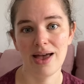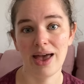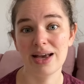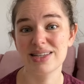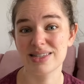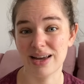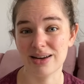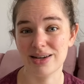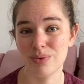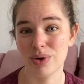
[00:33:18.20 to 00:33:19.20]

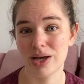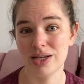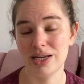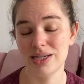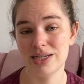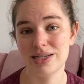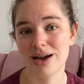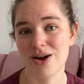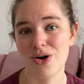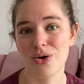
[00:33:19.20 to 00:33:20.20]
exactly what I needed, I
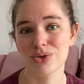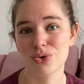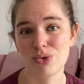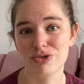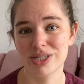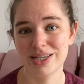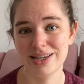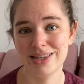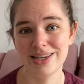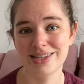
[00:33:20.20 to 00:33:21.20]
can't
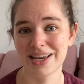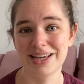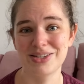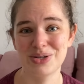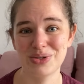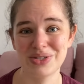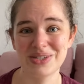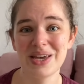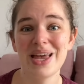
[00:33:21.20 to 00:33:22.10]
overstate this. Like, it's just,